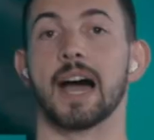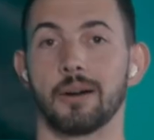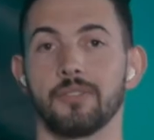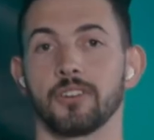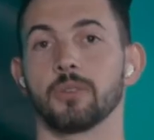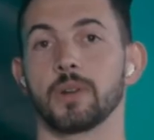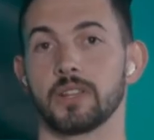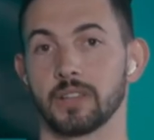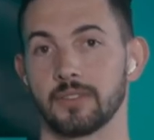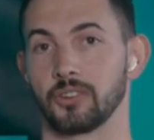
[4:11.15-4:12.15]
However, when
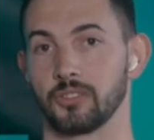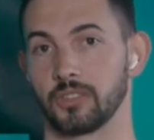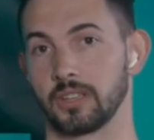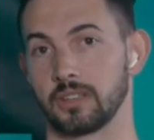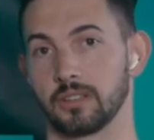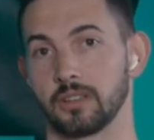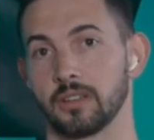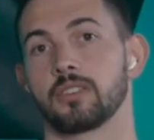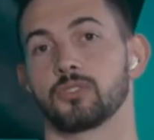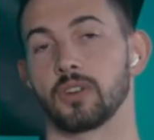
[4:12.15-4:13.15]
you leverage the
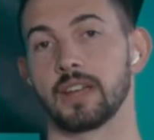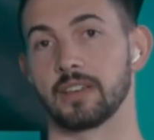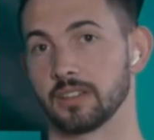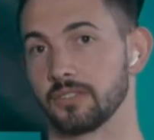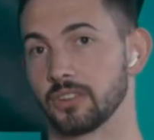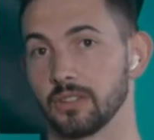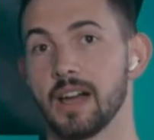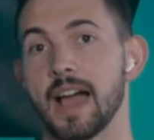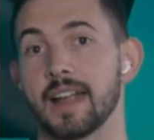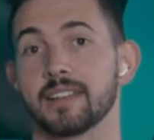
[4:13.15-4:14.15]
strength of your
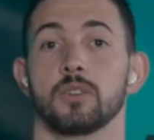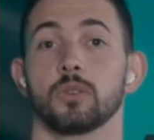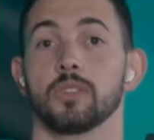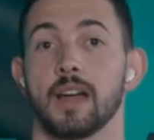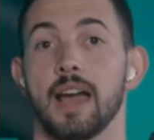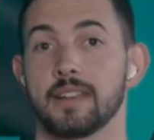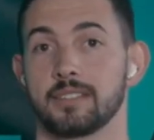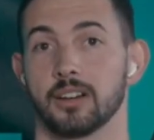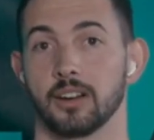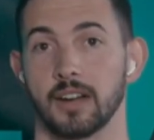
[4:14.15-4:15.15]

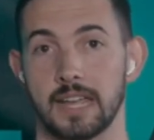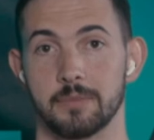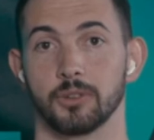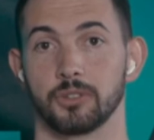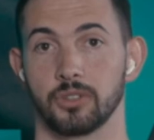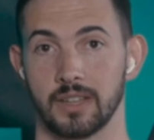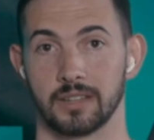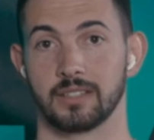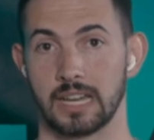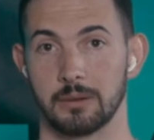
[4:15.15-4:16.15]
lats are able to then
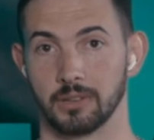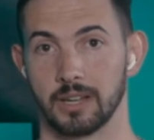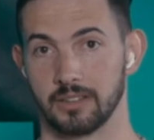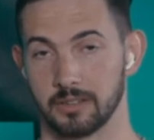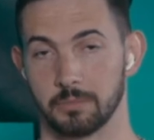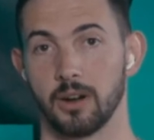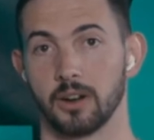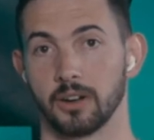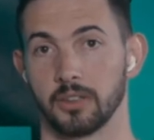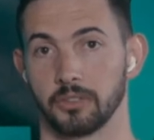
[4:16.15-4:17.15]
stabilize the
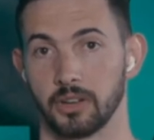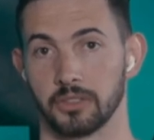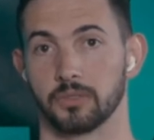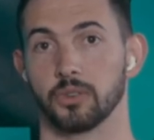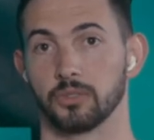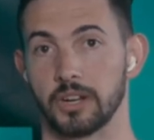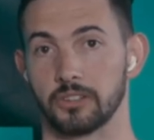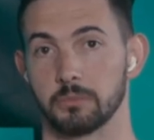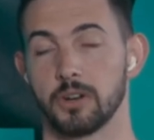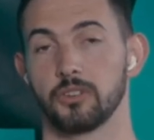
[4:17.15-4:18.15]
bar throughout the full range
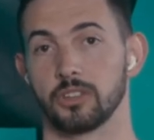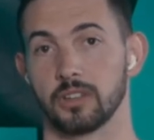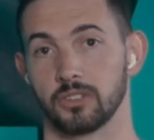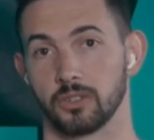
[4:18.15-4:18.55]
of motion.